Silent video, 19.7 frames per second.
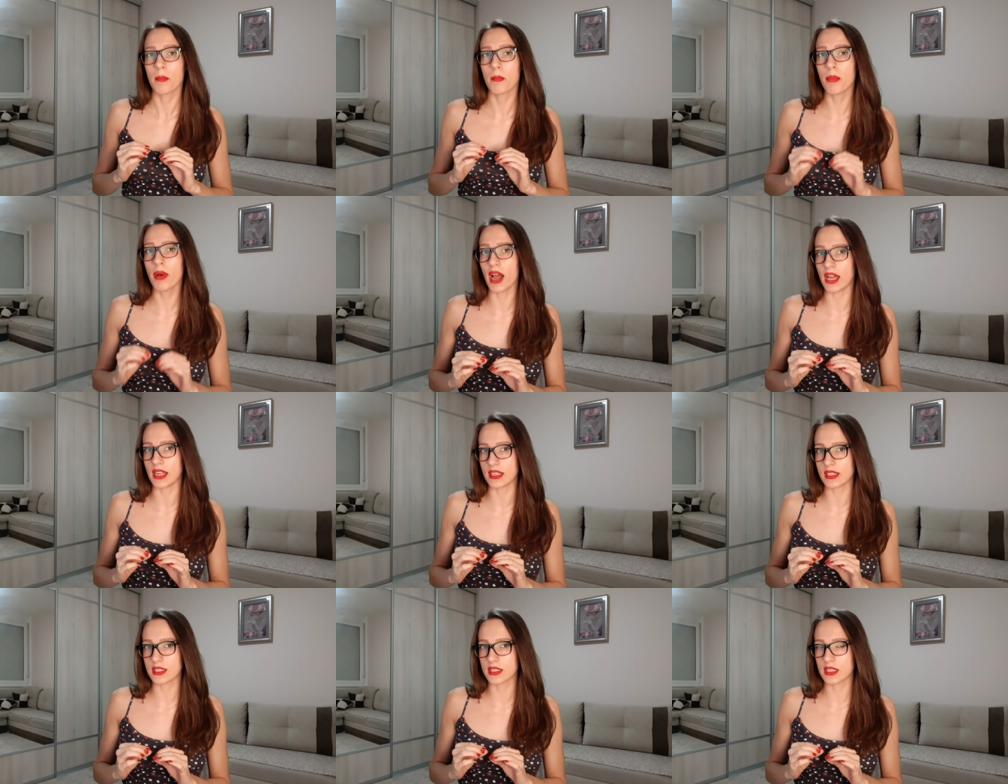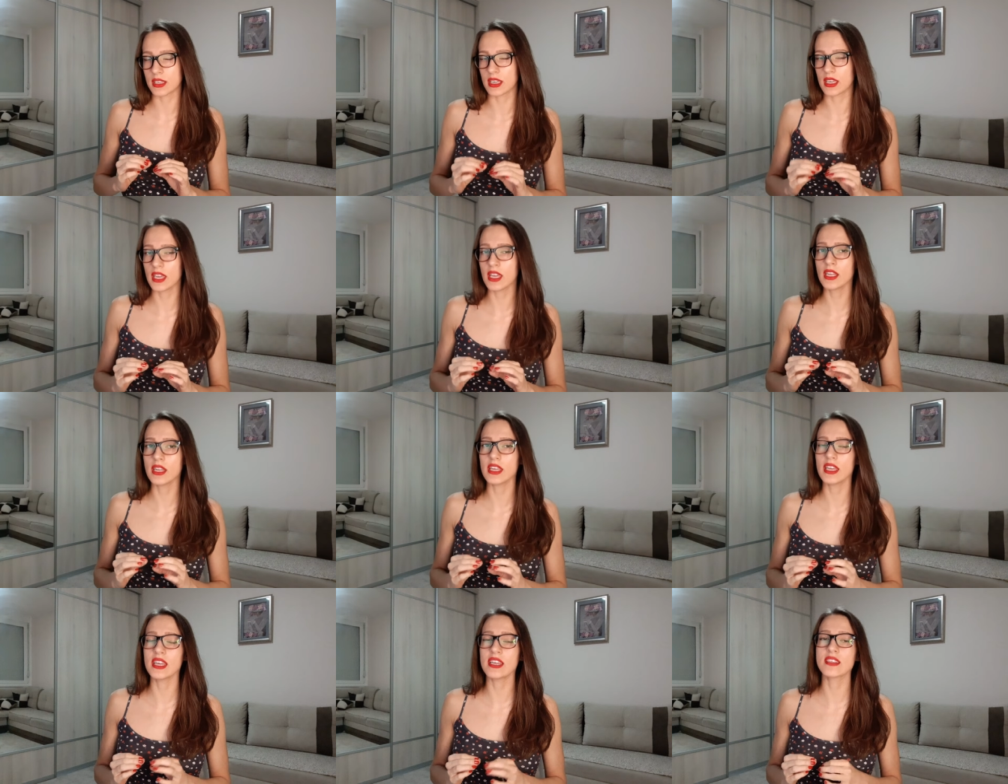but
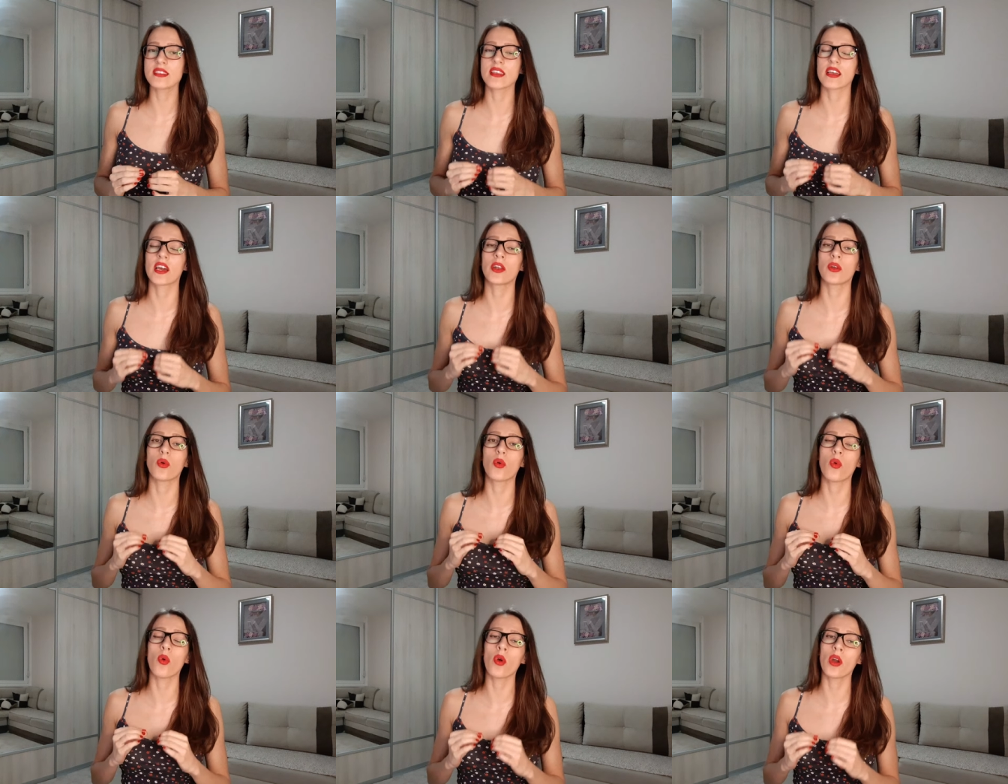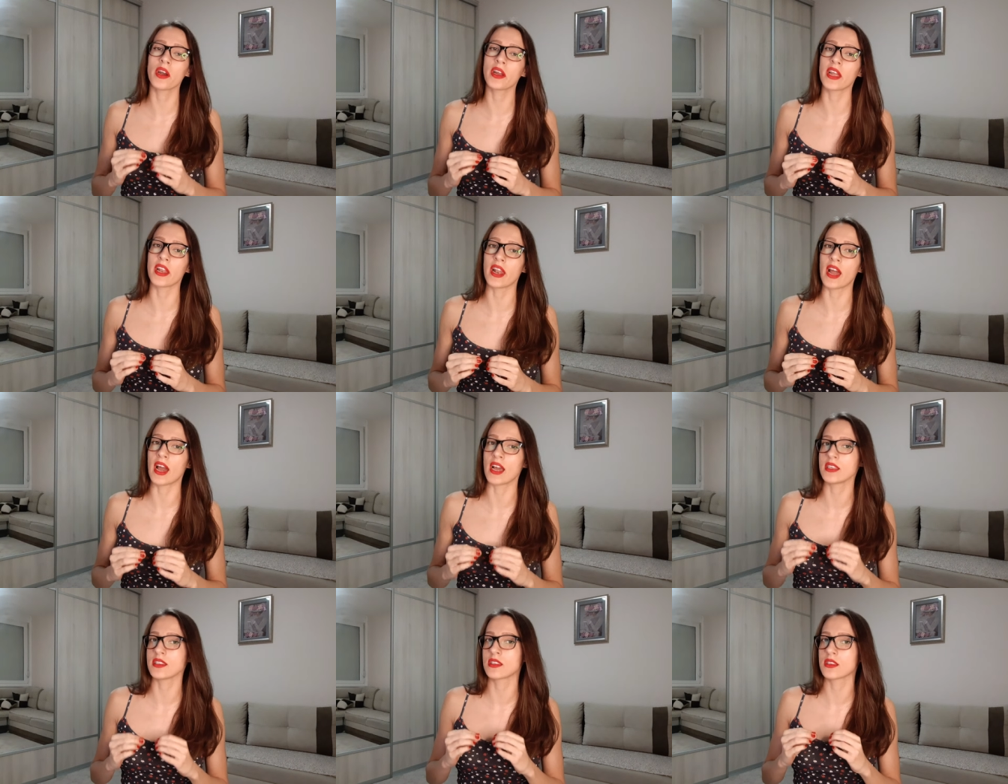it is an
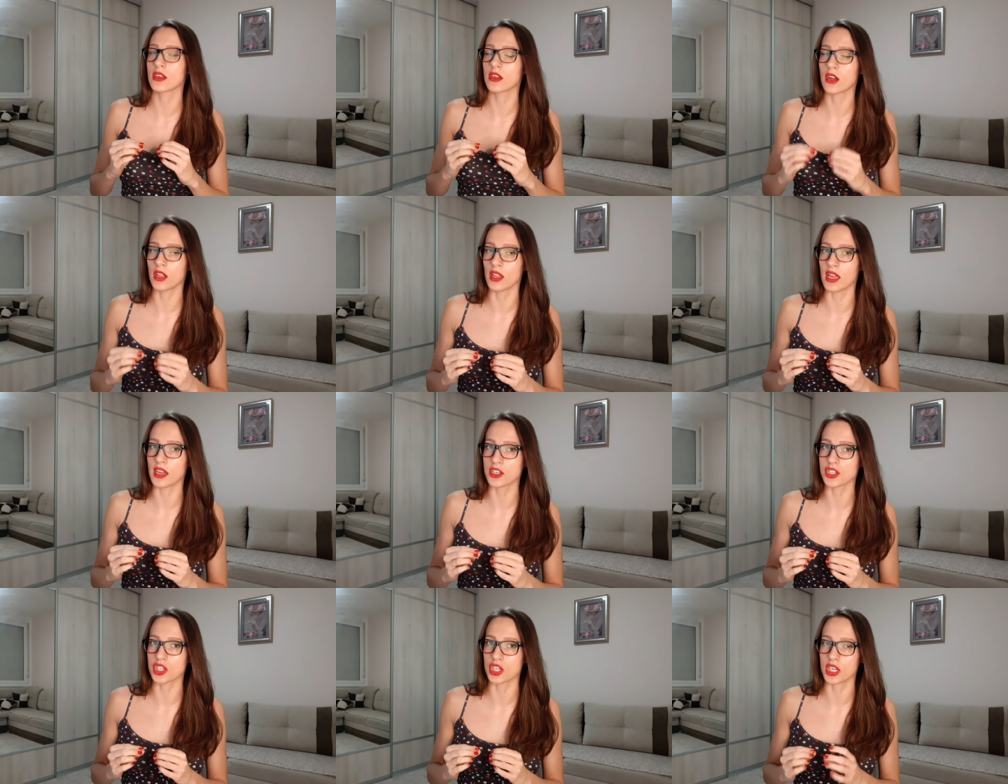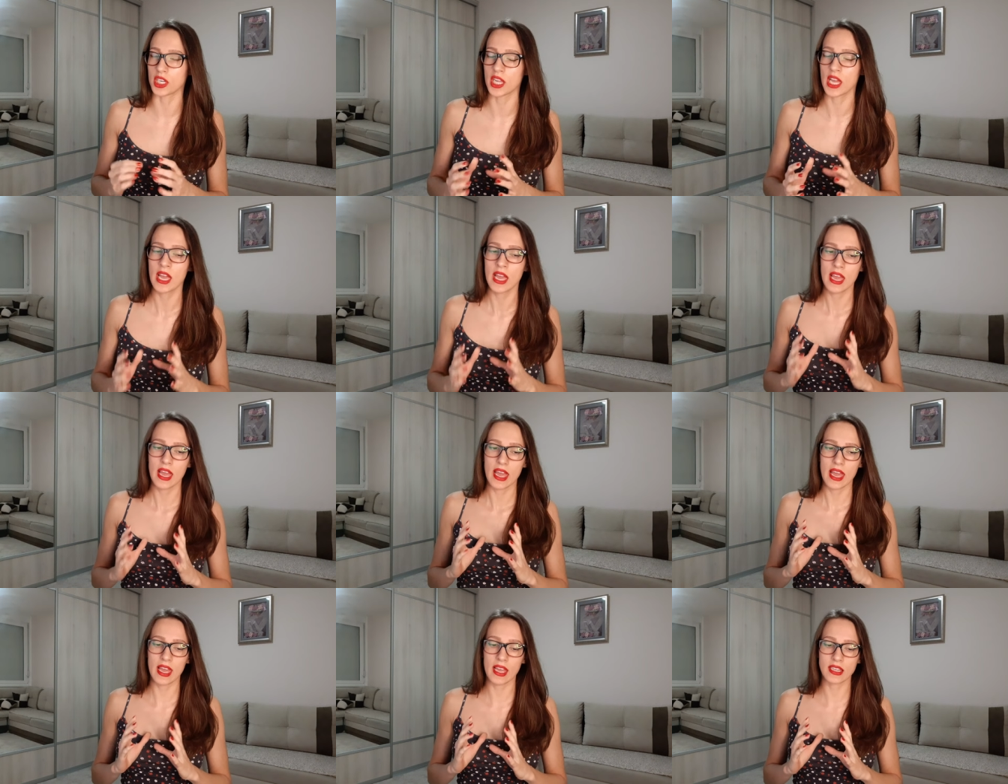organized collection
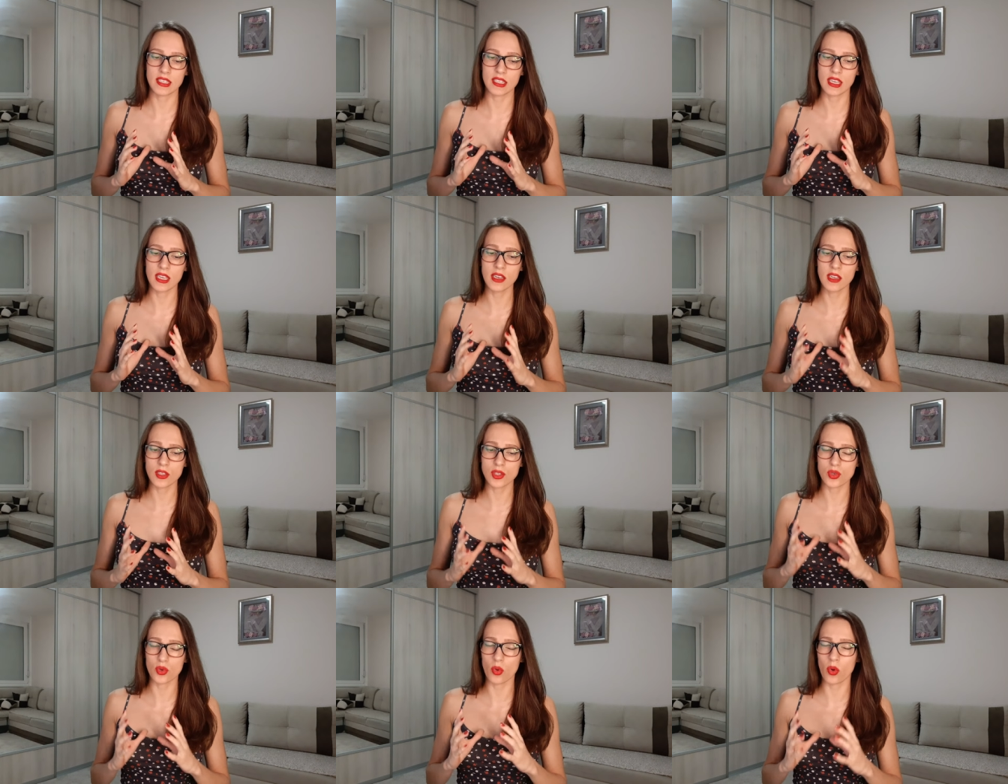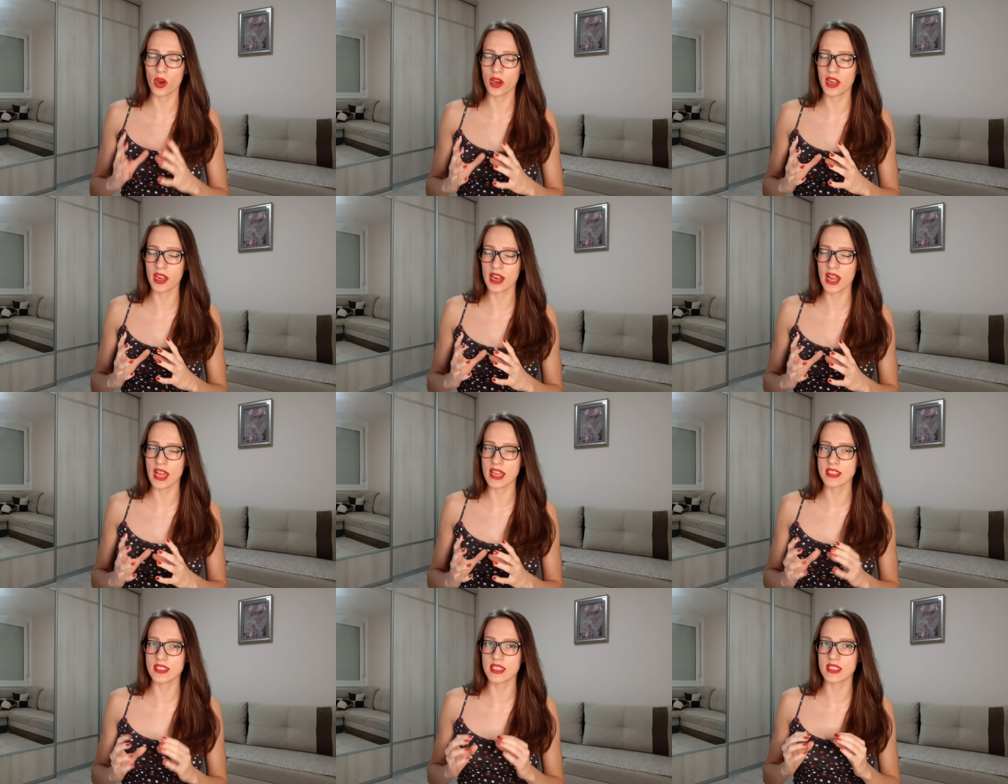and it is
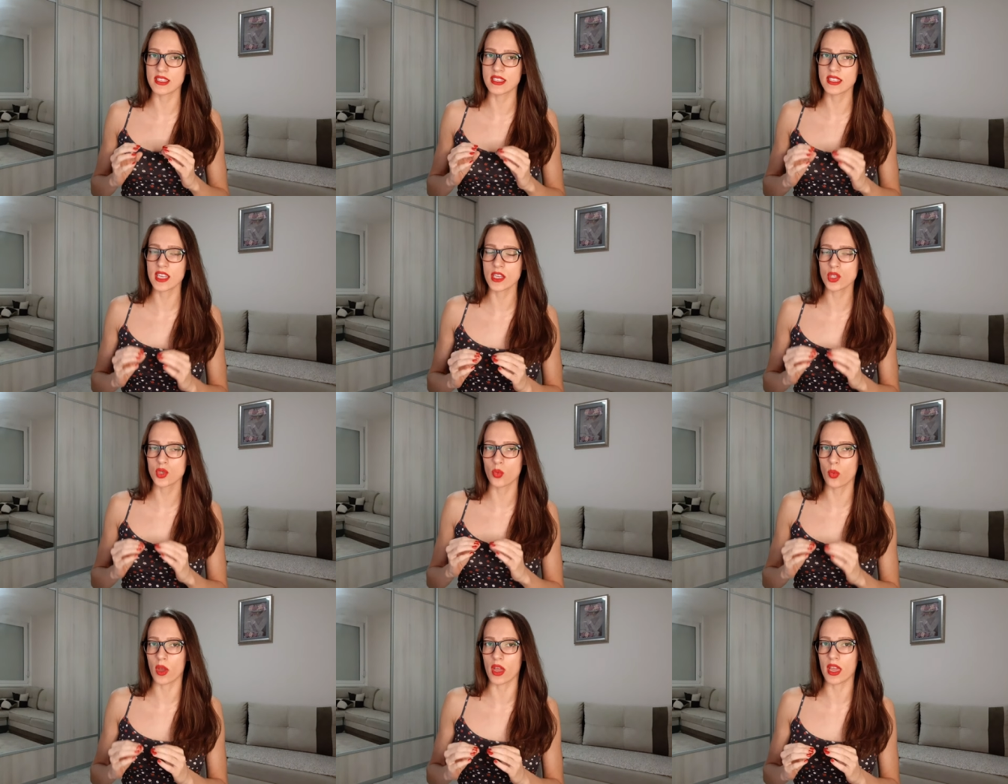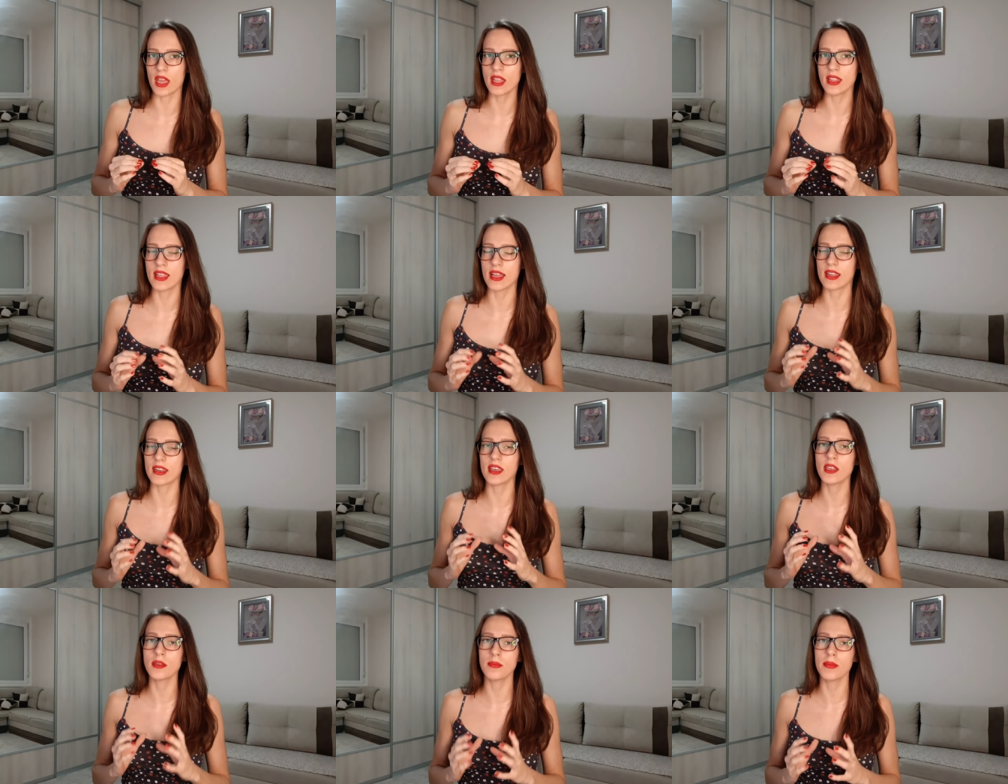organized in such way
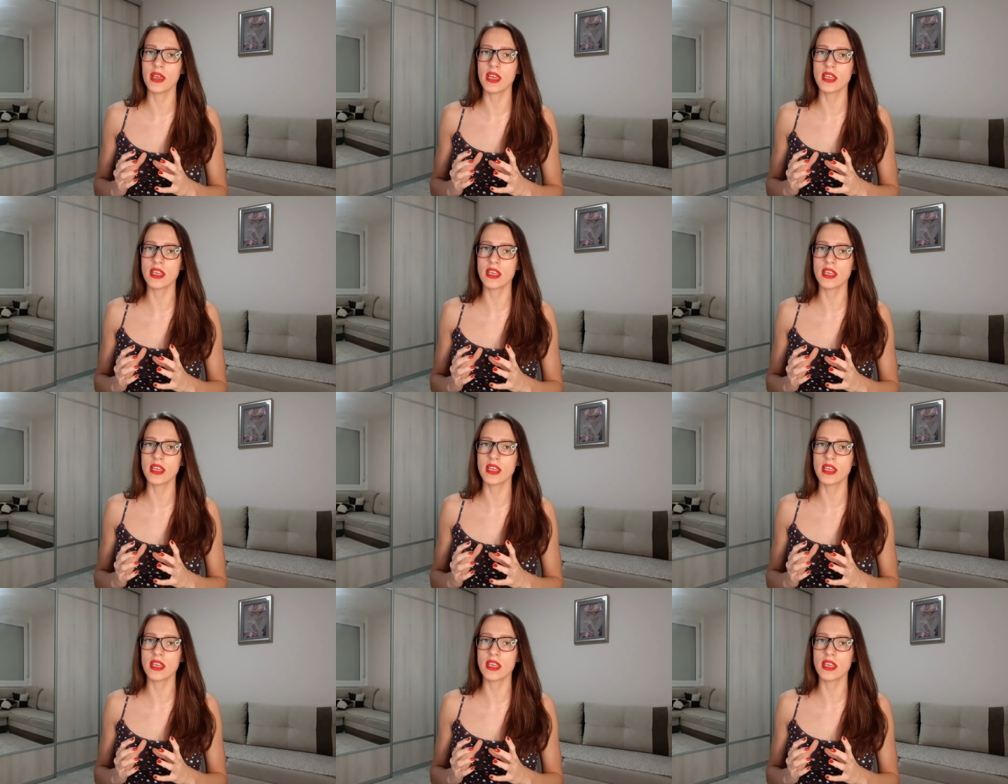that it